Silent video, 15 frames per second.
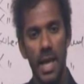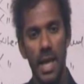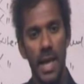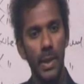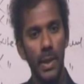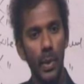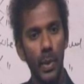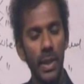
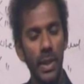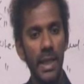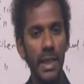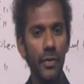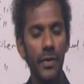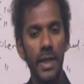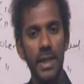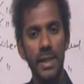and only
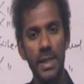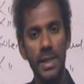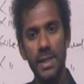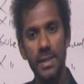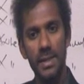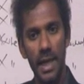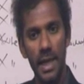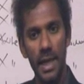if there is a
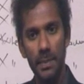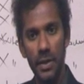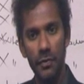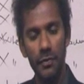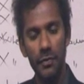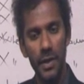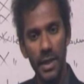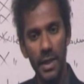time
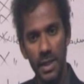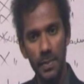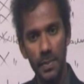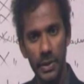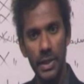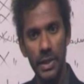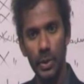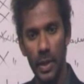difference
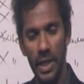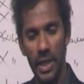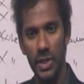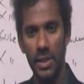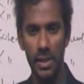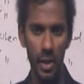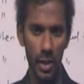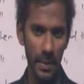between the 2 actions.